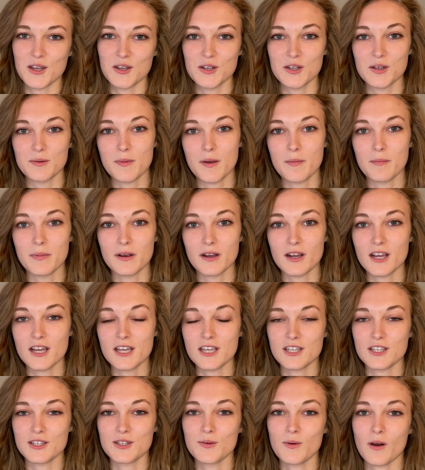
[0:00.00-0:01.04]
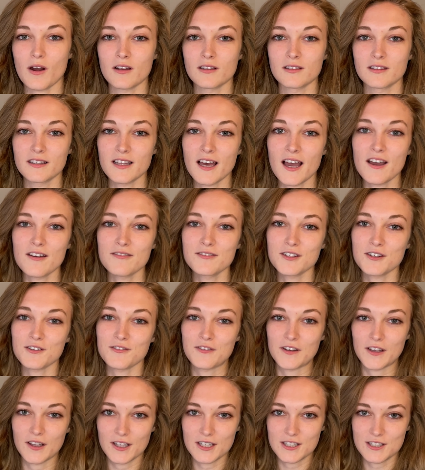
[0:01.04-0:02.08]
Remember, you are loved, your
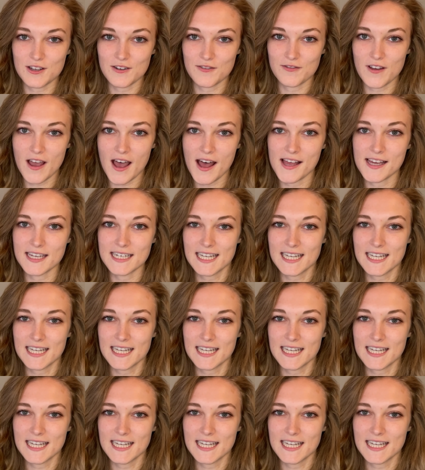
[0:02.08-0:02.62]
feelings are valid,